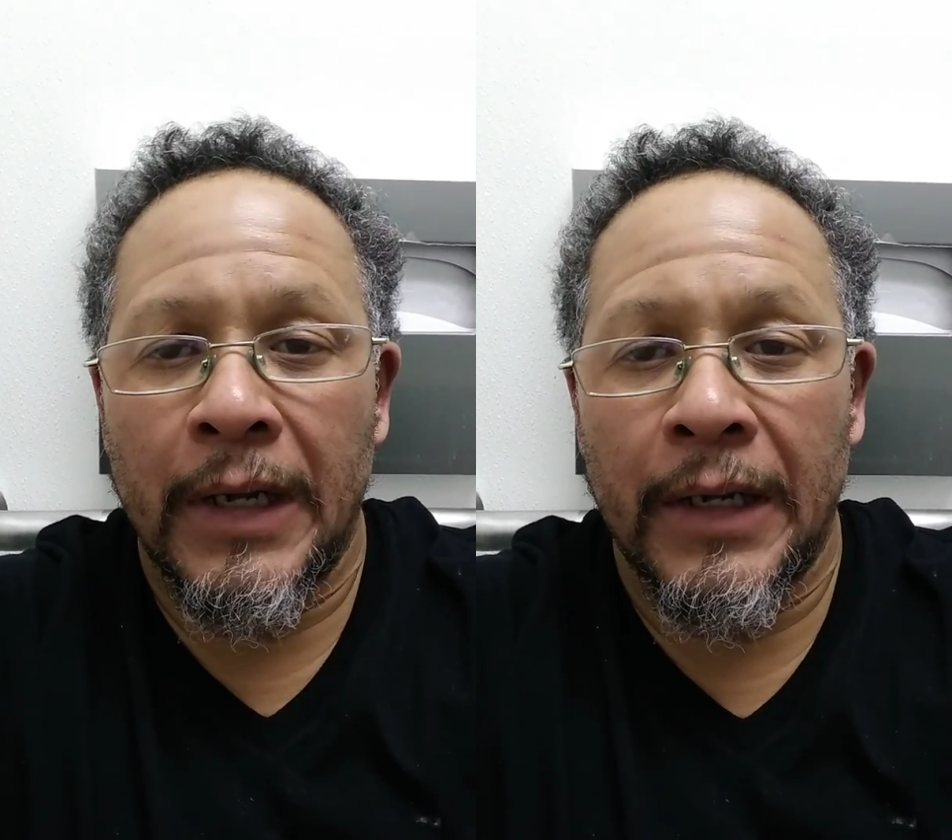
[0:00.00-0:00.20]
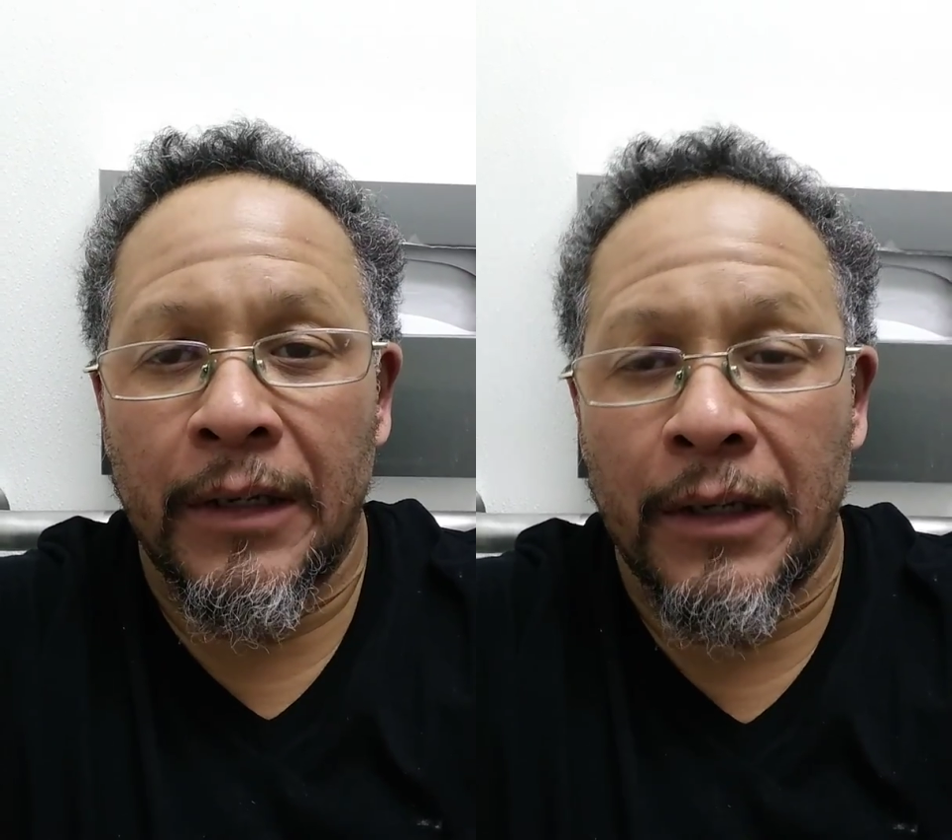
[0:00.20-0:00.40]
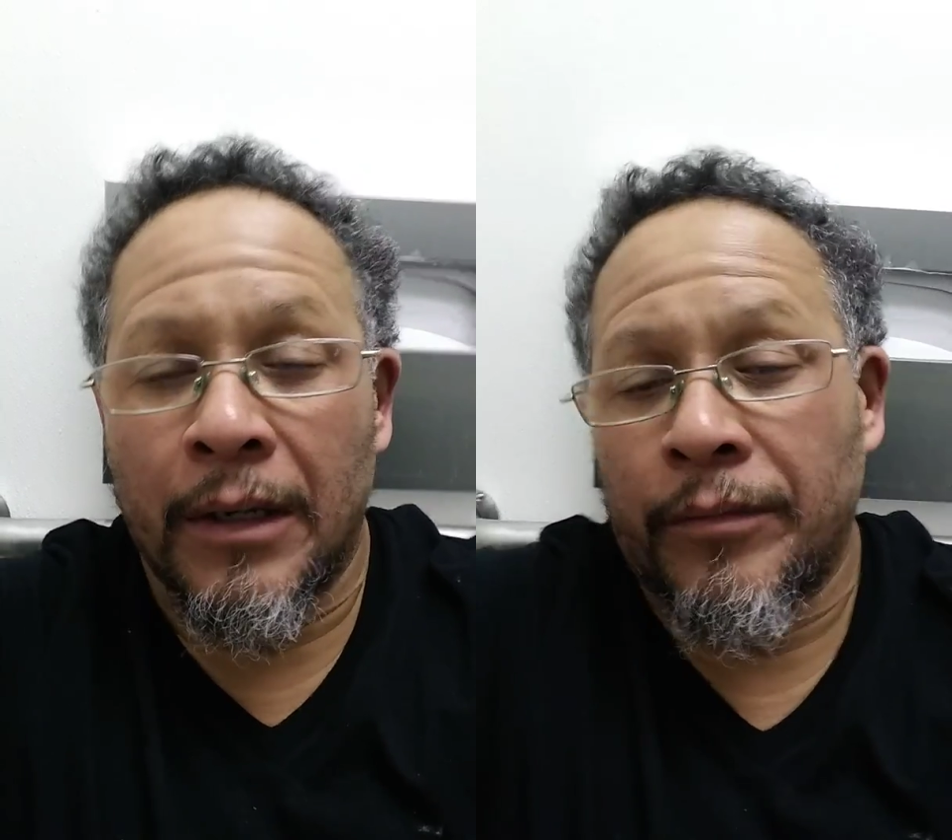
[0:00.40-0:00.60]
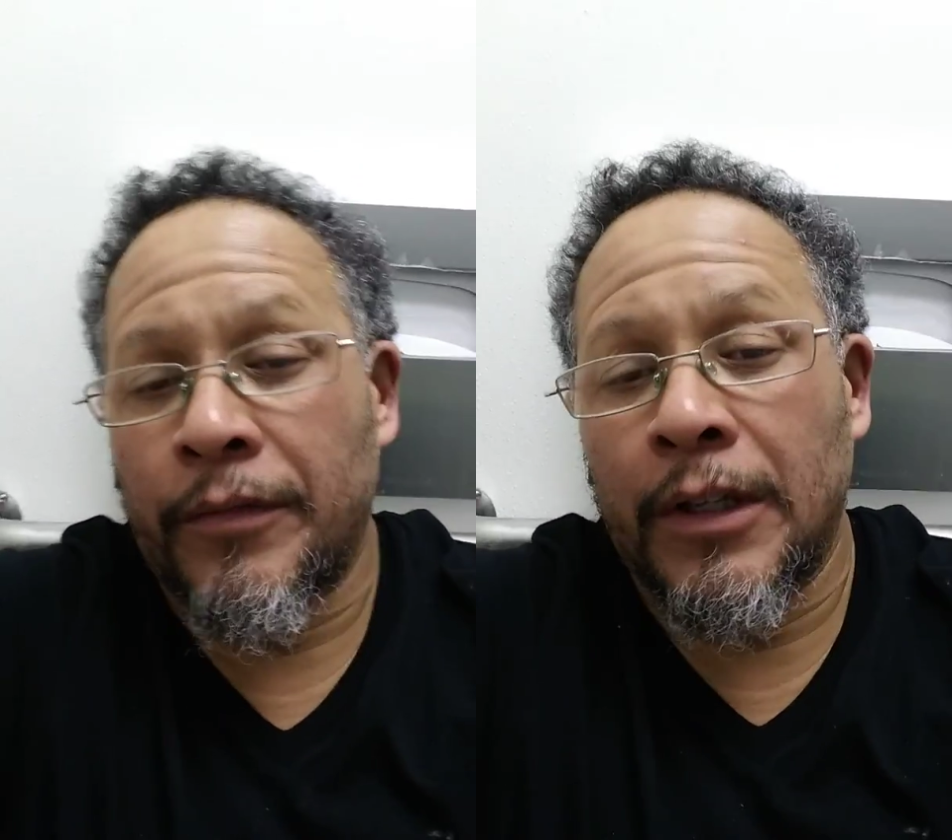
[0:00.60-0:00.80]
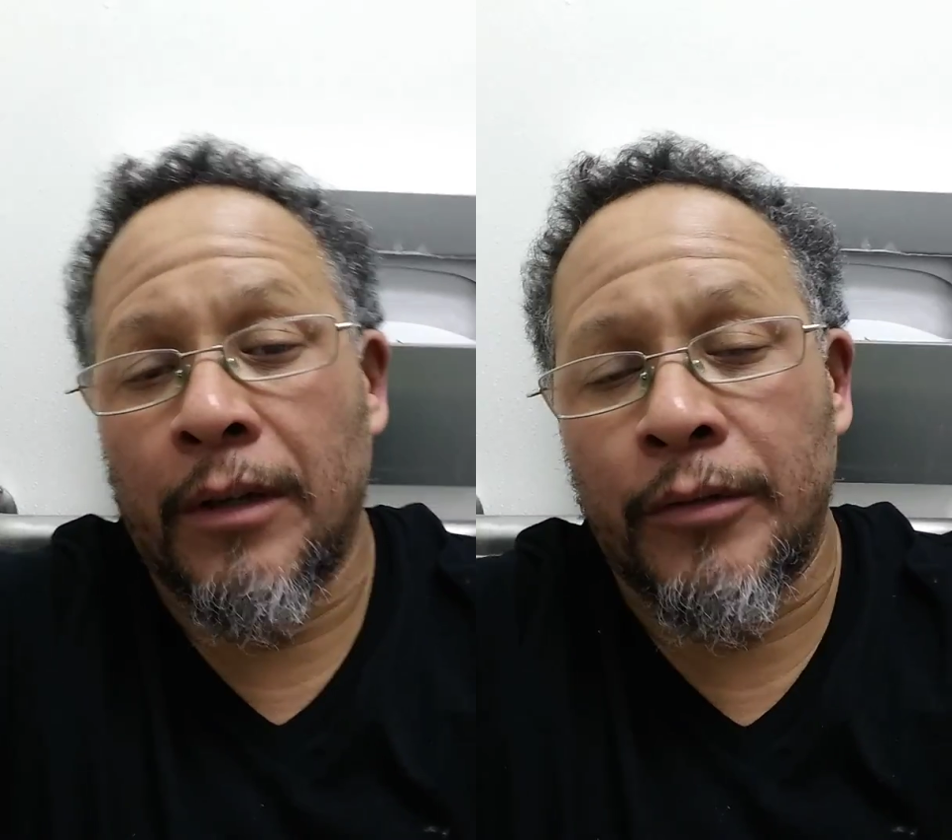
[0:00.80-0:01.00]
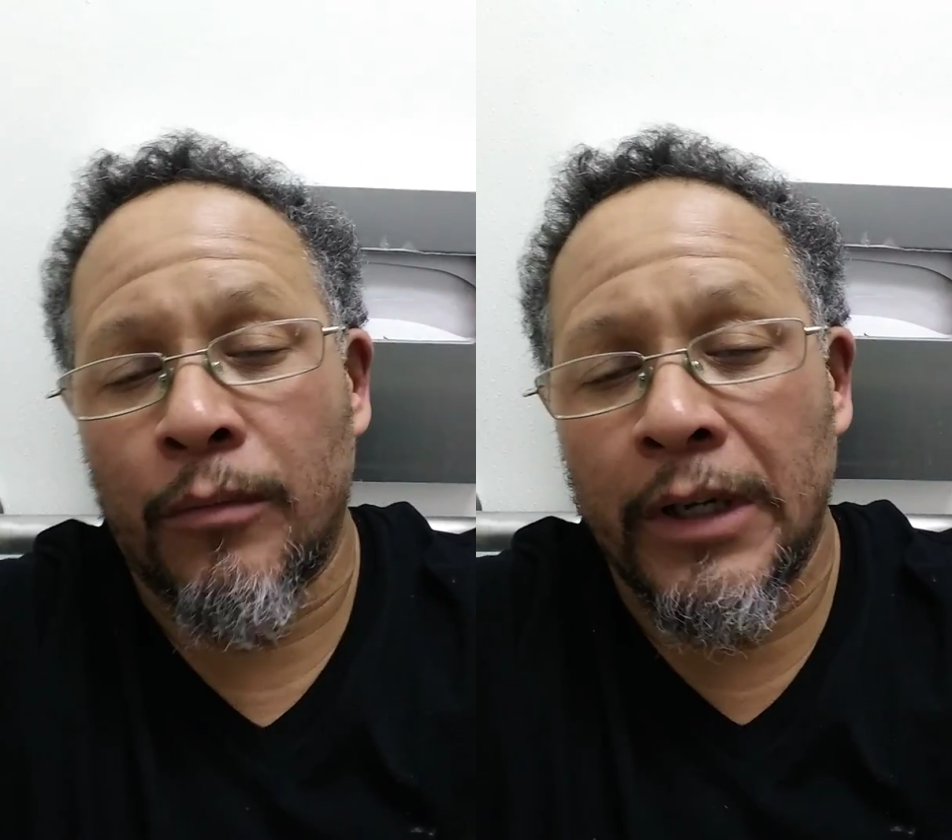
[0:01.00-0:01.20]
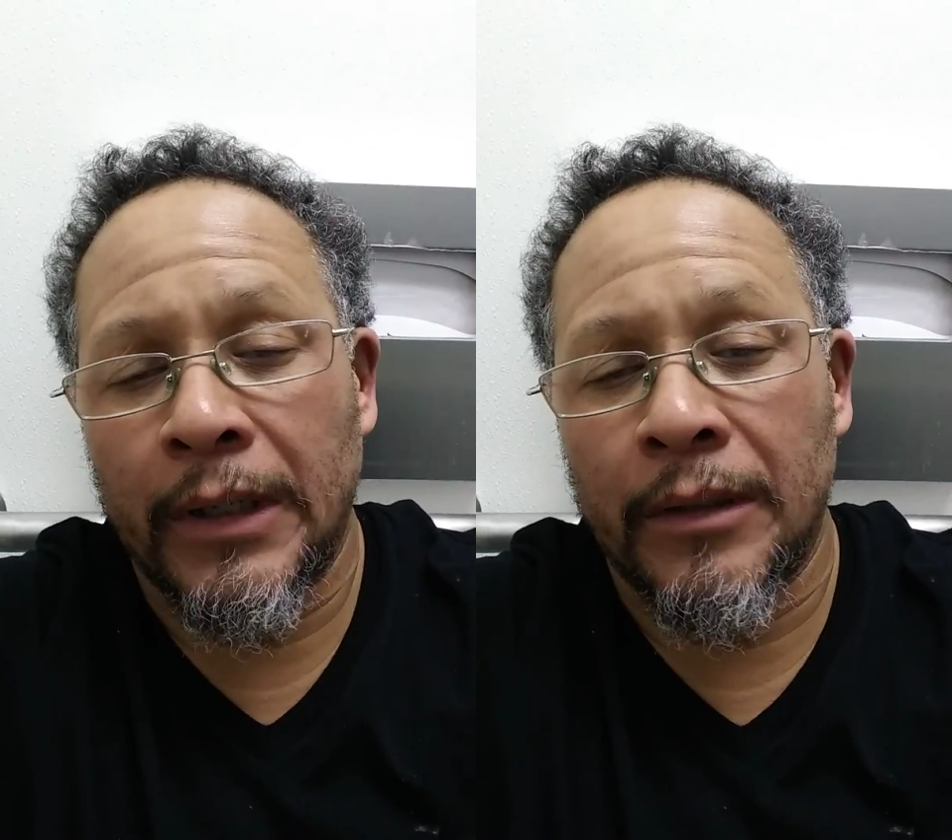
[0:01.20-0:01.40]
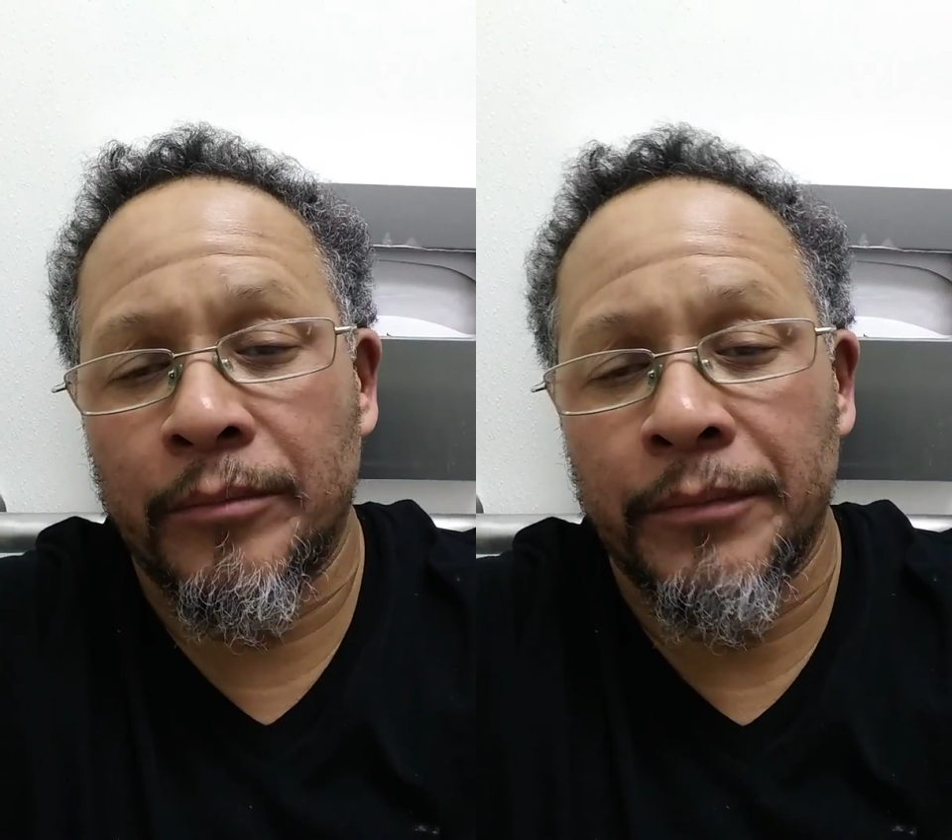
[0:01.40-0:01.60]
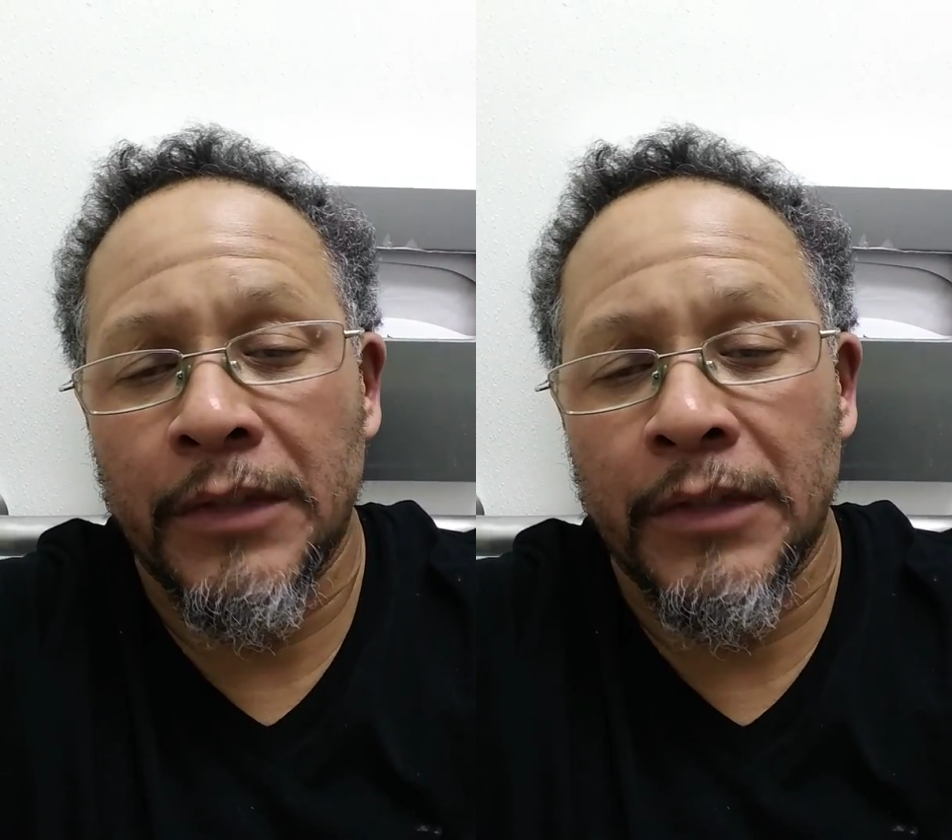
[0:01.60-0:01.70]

and I fell off the wagon.